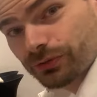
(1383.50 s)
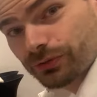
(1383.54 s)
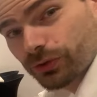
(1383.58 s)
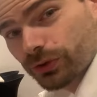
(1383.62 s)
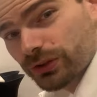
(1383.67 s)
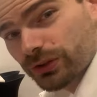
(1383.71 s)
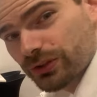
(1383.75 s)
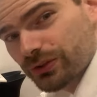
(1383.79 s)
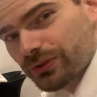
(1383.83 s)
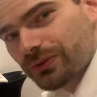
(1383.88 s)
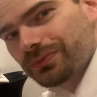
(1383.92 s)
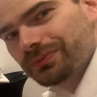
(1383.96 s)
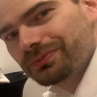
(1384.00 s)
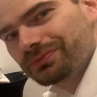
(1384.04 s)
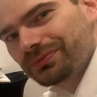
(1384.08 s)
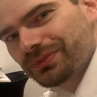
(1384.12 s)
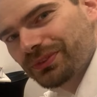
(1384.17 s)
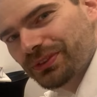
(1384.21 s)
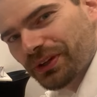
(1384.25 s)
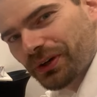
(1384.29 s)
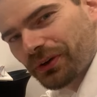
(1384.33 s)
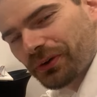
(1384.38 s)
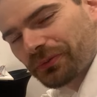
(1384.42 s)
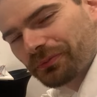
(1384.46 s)
for you.
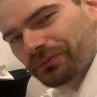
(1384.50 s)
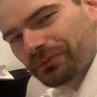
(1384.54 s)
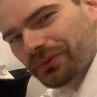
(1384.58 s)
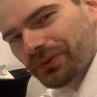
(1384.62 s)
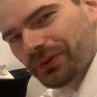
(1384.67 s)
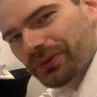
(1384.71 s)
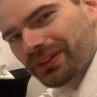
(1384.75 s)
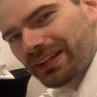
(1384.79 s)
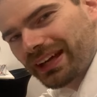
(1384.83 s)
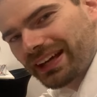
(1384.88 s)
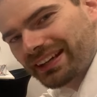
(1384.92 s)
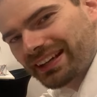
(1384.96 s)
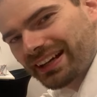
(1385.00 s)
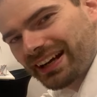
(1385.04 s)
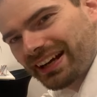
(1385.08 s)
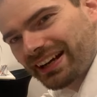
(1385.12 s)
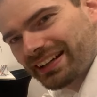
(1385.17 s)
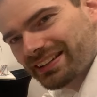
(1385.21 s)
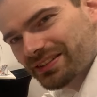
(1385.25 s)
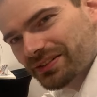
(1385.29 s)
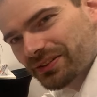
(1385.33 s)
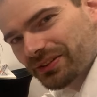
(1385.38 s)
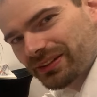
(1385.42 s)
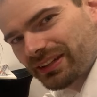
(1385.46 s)
So good night,
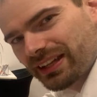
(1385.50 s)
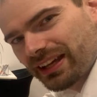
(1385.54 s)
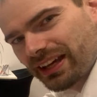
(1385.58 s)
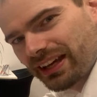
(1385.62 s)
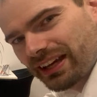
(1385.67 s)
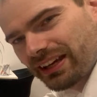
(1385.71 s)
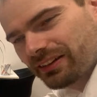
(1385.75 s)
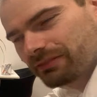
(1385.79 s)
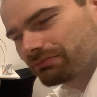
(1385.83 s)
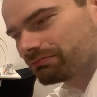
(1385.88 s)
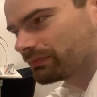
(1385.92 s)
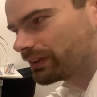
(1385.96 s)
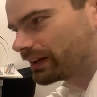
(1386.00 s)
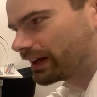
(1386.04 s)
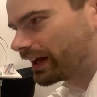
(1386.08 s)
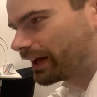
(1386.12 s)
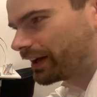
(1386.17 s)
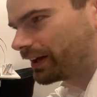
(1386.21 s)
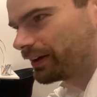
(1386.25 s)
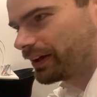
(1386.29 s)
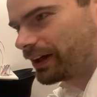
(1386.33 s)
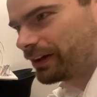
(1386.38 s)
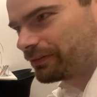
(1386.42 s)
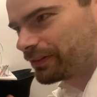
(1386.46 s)
guys. Good day.
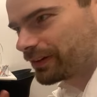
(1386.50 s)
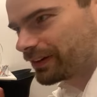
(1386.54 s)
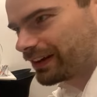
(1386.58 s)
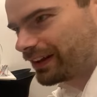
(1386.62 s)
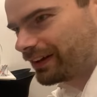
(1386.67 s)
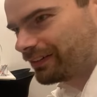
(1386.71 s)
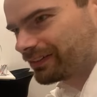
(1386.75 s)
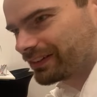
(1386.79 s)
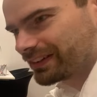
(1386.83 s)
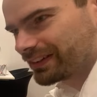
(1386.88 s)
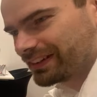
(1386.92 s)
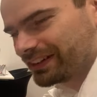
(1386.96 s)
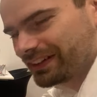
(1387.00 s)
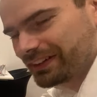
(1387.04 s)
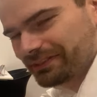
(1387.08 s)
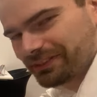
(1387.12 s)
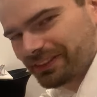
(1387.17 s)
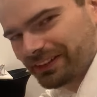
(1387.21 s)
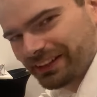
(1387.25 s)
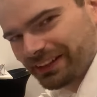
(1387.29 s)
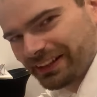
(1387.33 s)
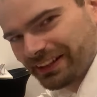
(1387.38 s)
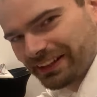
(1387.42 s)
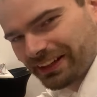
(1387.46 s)
Have a lovely
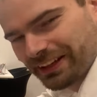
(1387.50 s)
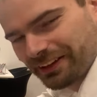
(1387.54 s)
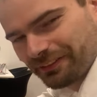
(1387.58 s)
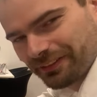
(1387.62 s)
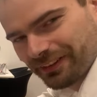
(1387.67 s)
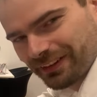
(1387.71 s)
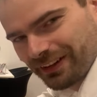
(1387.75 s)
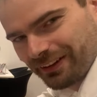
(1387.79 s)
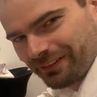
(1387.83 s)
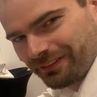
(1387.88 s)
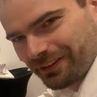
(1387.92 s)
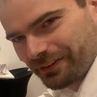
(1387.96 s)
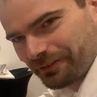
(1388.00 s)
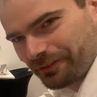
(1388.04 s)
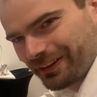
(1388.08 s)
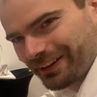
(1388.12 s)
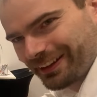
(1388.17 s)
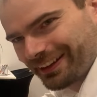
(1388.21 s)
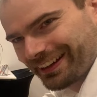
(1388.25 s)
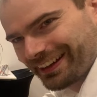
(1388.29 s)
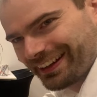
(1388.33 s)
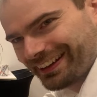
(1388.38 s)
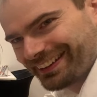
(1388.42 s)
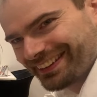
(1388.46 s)
evening. Have a lovely
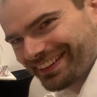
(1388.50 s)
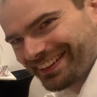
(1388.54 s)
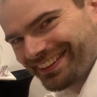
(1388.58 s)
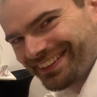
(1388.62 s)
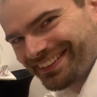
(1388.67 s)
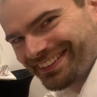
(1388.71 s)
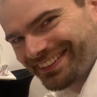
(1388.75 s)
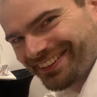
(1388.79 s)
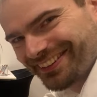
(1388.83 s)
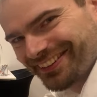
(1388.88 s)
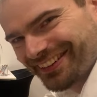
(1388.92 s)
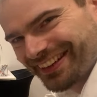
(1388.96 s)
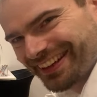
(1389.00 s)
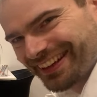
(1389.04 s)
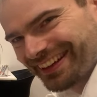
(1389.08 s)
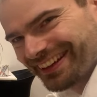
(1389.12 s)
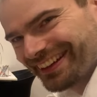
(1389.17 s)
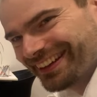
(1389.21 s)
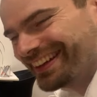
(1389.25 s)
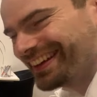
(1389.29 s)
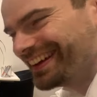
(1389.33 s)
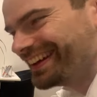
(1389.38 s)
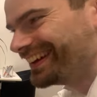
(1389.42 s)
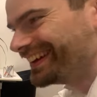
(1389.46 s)
weekend, and see you
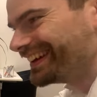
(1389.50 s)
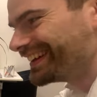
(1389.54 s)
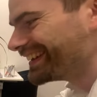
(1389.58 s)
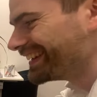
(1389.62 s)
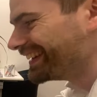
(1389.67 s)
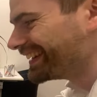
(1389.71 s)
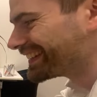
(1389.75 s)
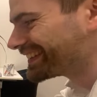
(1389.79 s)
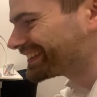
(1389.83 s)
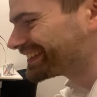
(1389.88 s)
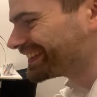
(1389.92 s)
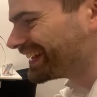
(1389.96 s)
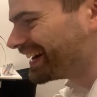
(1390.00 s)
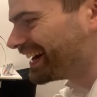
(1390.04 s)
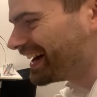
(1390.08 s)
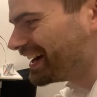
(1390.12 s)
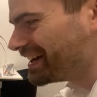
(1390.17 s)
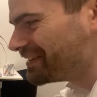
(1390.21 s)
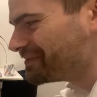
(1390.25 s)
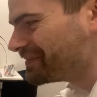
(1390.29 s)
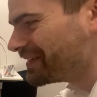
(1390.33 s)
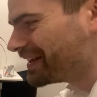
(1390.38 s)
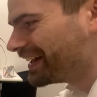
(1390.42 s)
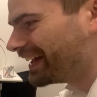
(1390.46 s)
again next
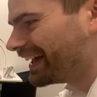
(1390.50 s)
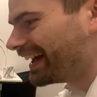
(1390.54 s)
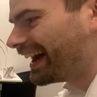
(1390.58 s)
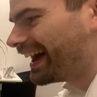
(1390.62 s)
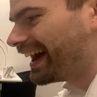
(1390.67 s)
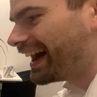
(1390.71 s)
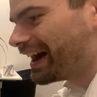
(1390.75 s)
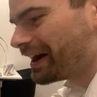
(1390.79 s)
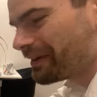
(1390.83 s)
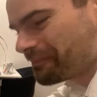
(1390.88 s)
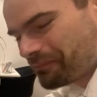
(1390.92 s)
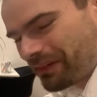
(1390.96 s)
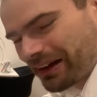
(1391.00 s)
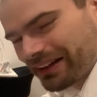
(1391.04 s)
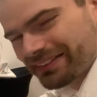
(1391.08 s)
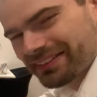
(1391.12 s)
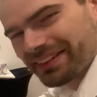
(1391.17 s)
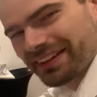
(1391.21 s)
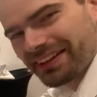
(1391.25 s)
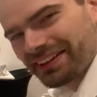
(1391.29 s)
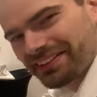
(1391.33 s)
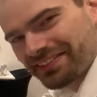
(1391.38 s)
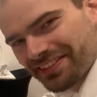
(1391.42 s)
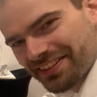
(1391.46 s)
time.
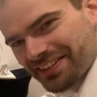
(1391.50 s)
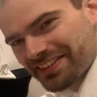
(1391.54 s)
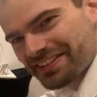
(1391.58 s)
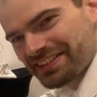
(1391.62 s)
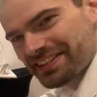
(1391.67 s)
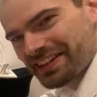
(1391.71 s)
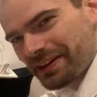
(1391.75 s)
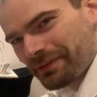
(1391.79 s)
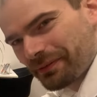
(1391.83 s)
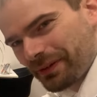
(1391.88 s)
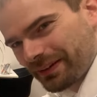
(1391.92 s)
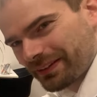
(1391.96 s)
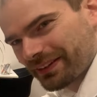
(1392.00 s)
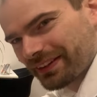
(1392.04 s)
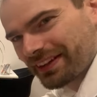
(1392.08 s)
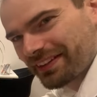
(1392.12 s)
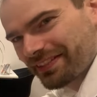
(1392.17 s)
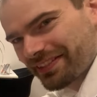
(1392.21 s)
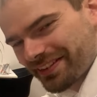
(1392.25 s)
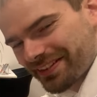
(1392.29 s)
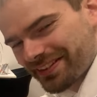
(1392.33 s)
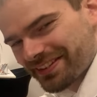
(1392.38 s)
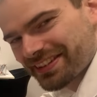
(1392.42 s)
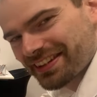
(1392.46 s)
Monday, Thursday,
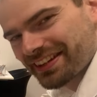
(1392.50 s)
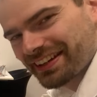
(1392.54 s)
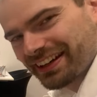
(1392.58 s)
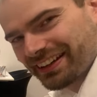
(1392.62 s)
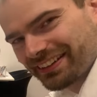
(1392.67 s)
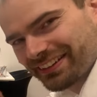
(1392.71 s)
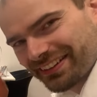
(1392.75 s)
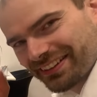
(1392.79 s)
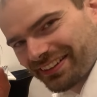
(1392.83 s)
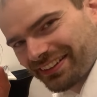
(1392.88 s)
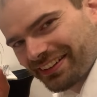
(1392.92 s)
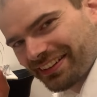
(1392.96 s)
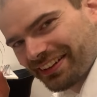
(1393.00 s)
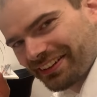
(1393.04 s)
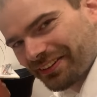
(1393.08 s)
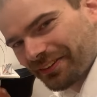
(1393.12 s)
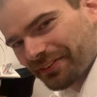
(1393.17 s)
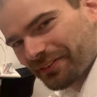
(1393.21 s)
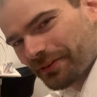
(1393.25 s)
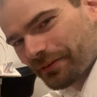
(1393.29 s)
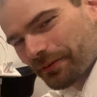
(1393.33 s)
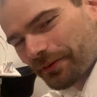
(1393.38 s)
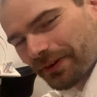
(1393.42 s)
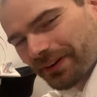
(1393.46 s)
until the end
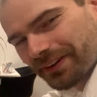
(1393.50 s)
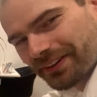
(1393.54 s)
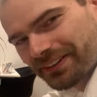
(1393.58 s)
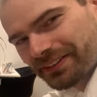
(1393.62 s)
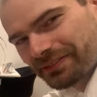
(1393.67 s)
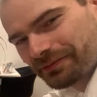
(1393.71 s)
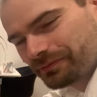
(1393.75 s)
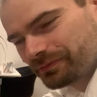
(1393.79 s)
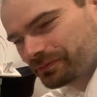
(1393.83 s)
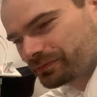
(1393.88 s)
of the world.